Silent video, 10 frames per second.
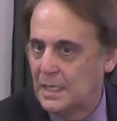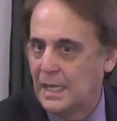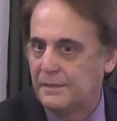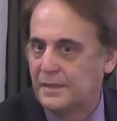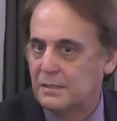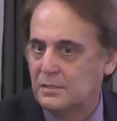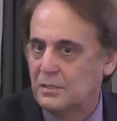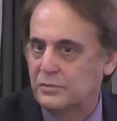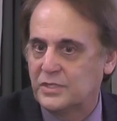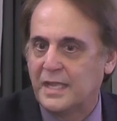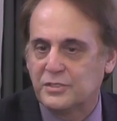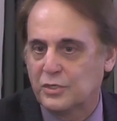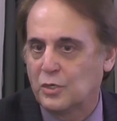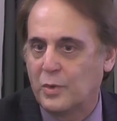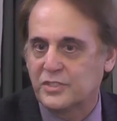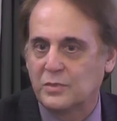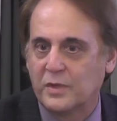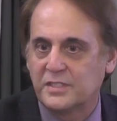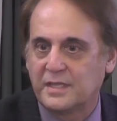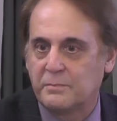And then, you know, to answer your question,
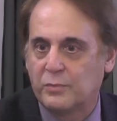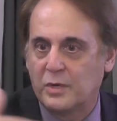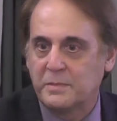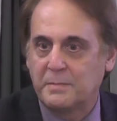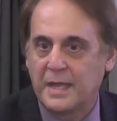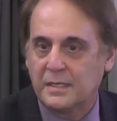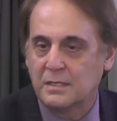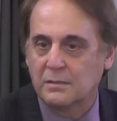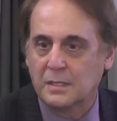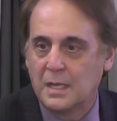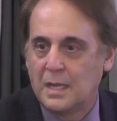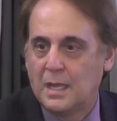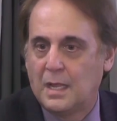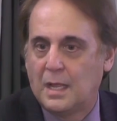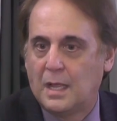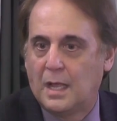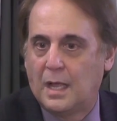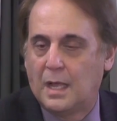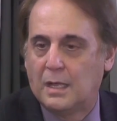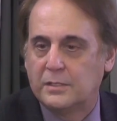what is that brought me back here?
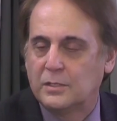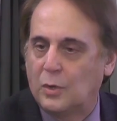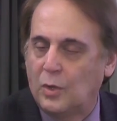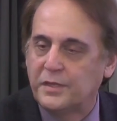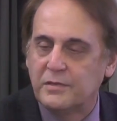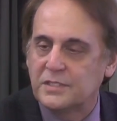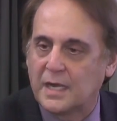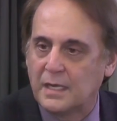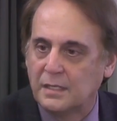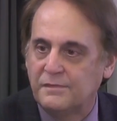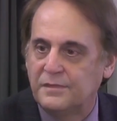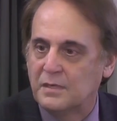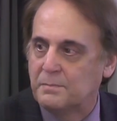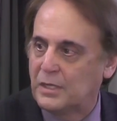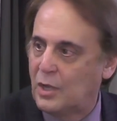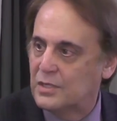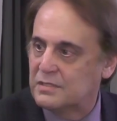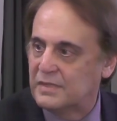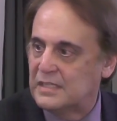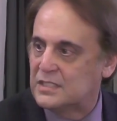You know, all the years that I lived there, because
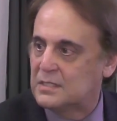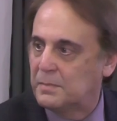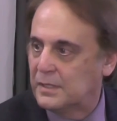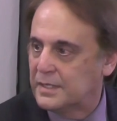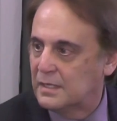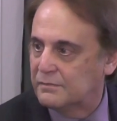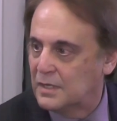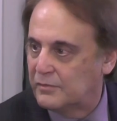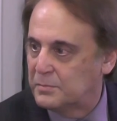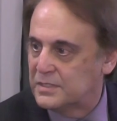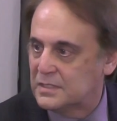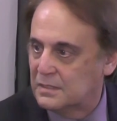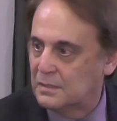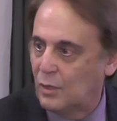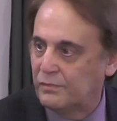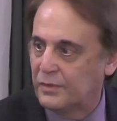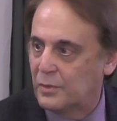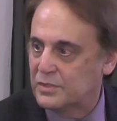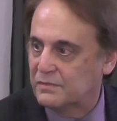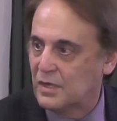of the instability of governments and
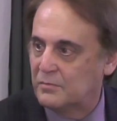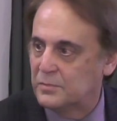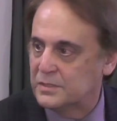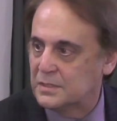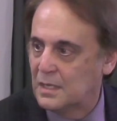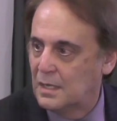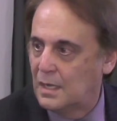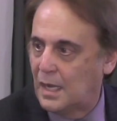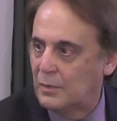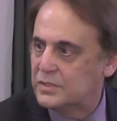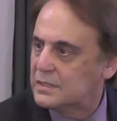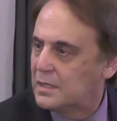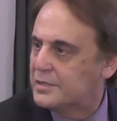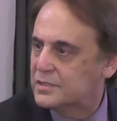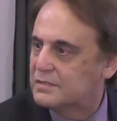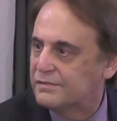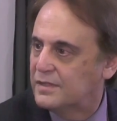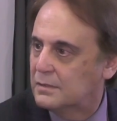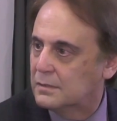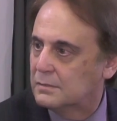overthrows of governments, I was in constant fear.